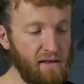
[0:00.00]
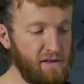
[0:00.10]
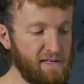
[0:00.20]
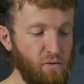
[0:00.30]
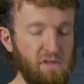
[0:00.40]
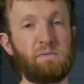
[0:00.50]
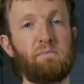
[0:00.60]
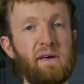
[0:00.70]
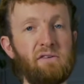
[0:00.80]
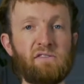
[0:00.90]
This one's been
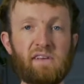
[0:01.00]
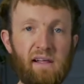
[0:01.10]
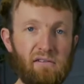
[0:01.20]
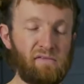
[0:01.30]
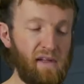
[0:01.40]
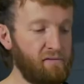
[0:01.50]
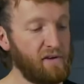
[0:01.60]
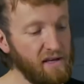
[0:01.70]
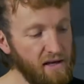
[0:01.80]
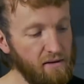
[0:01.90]
pickled in elderflower
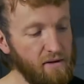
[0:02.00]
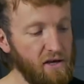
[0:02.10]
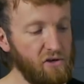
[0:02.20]
vinegar.